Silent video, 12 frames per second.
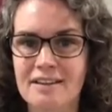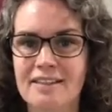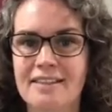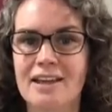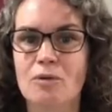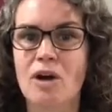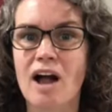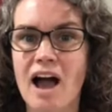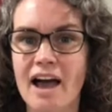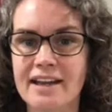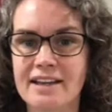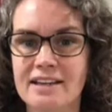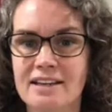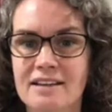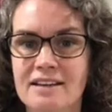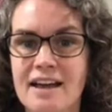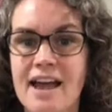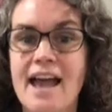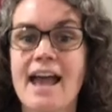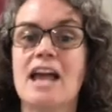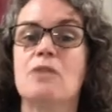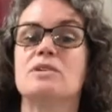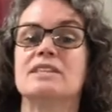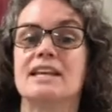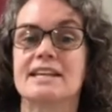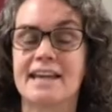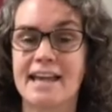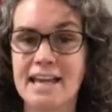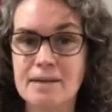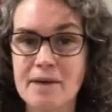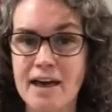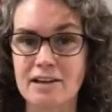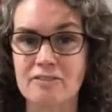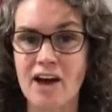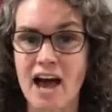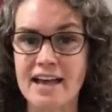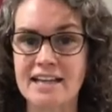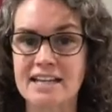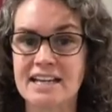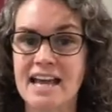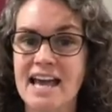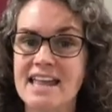They were hiding. And when they came out of hiding,